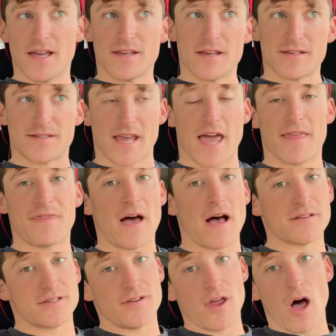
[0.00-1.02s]
say
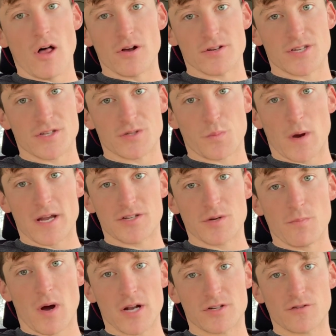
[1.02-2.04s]
$1,000 is way too
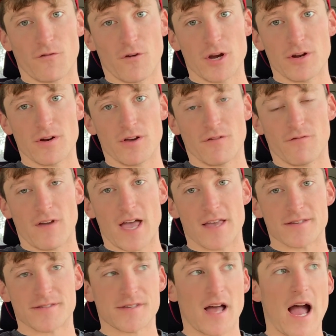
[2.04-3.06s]
much for you to invest.